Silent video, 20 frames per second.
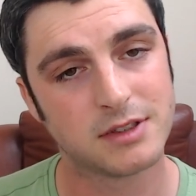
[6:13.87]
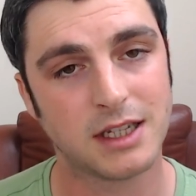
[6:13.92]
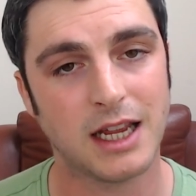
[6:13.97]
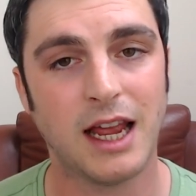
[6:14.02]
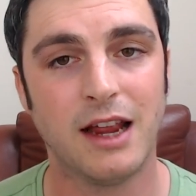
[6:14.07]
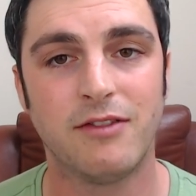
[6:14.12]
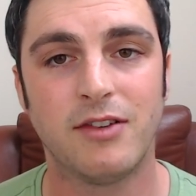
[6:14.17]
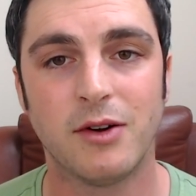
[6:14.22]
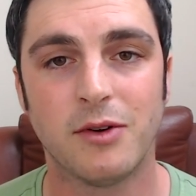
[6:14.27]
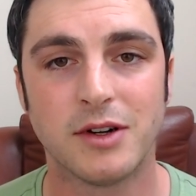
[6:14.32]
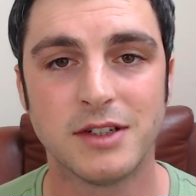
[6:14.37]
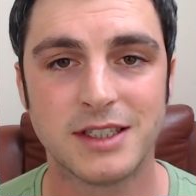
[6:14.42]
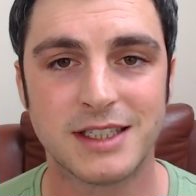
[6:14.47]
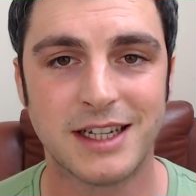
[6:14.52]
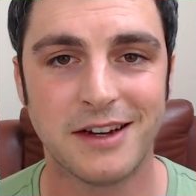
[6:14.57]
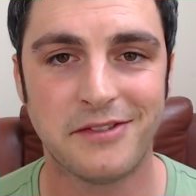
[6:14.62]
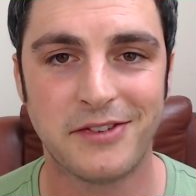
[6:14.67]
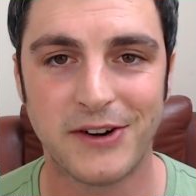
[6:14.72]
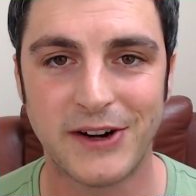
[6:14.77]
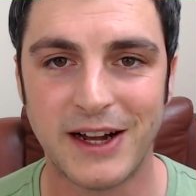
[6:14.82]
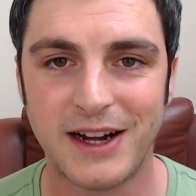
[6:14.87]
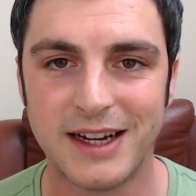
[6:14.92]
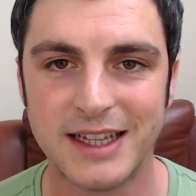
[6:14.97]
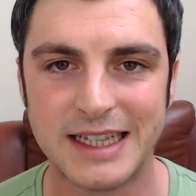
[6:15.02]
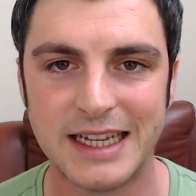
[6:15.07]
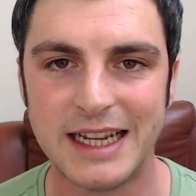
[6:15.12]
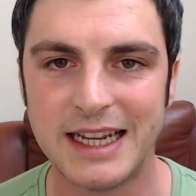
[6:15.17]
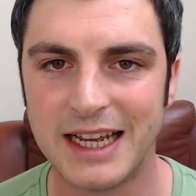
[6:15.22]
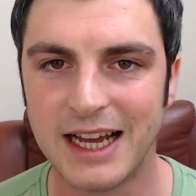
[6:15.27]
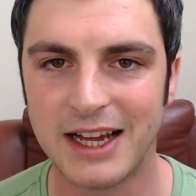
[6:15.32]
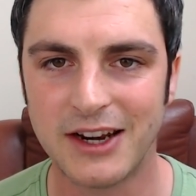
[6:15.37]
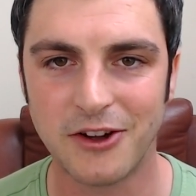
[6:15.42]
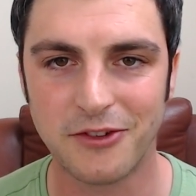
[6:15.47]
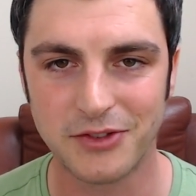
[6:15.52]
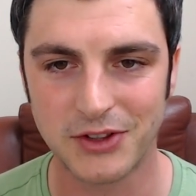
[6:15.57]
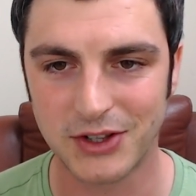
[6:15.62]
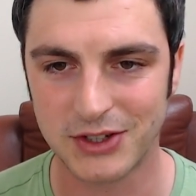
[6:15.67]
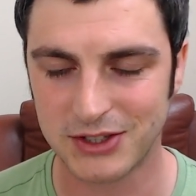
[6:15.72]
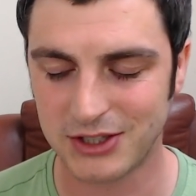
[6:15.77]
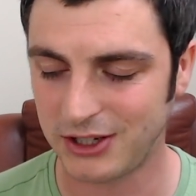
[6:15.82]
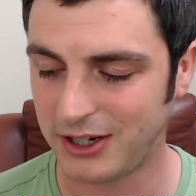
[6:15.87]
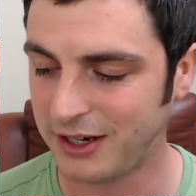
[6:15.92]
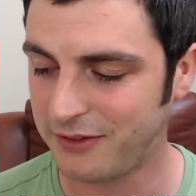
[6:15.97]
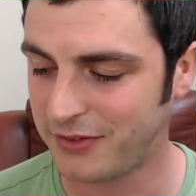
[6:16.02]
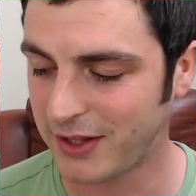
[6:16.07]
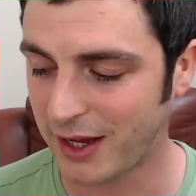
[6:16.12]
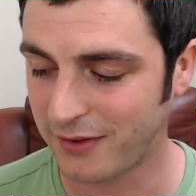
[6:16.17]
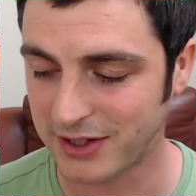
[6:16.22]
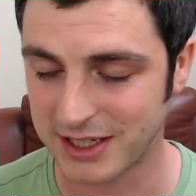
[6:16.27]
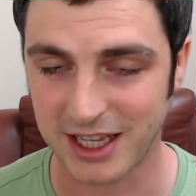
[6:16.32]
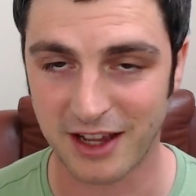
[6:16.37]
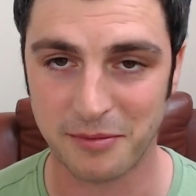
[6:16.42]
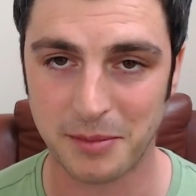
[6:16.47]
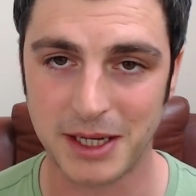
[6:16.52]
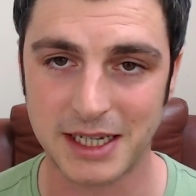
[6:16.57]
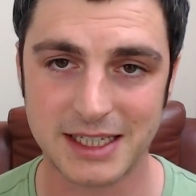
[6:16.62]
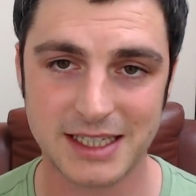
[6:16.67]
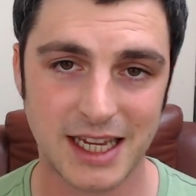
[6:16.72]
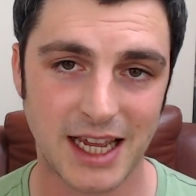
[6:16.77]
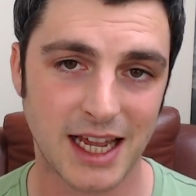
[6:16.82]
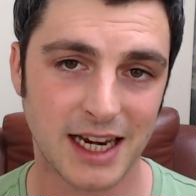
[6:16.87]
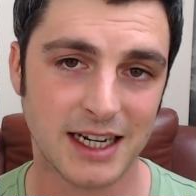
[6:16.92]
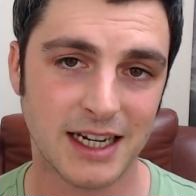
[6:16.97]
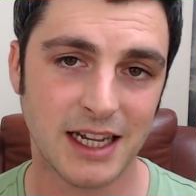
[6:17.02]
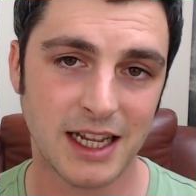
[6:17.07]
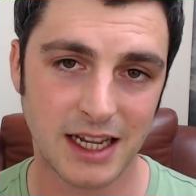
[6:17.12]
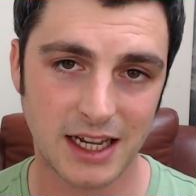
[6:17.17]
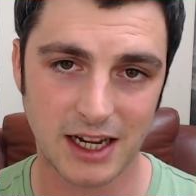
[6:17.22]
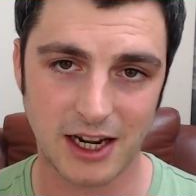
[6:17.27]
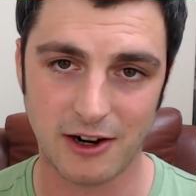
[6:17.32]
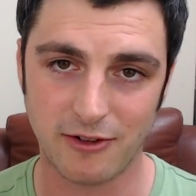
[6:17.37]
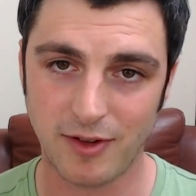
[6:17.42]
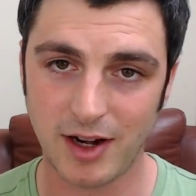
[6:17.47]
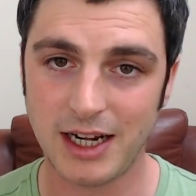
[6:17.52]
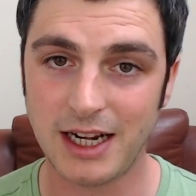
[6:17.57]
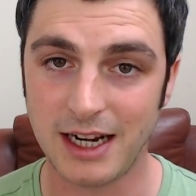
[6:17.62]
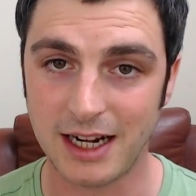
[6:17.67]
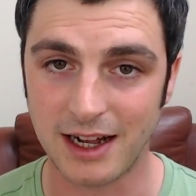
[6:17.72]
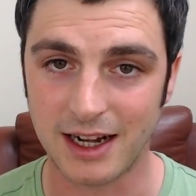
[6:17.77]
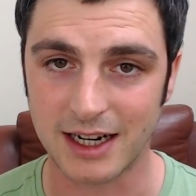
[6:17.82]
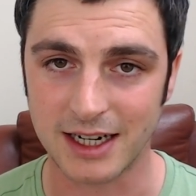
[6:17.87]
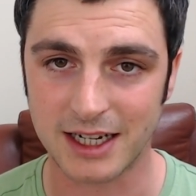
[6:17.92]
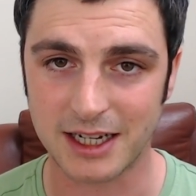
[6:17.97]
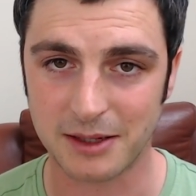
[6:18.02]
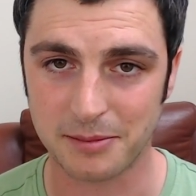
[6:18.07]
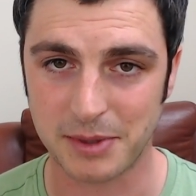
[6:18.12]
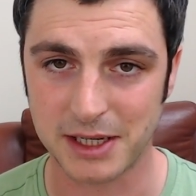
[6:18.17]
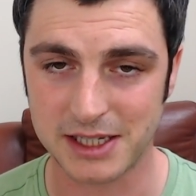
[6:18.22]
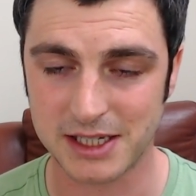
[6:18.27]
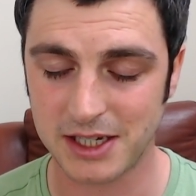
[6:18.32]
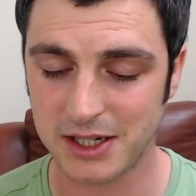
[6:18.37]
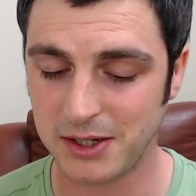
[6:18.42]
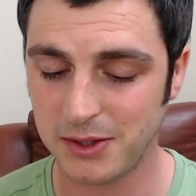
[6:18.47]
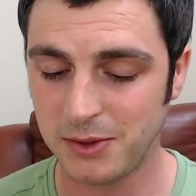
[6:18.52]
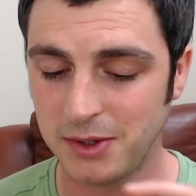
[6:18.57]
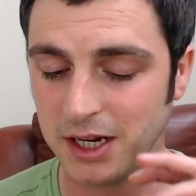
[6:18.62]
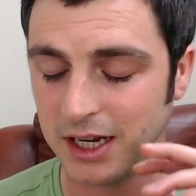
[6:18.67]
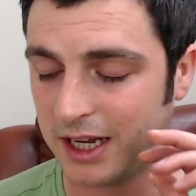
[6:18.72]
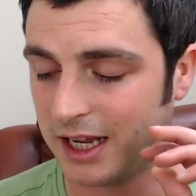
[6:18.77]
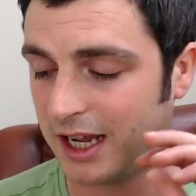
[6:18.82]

Everyone's different, aren't they? And of those three flavours that have been sent, I really like Bizou.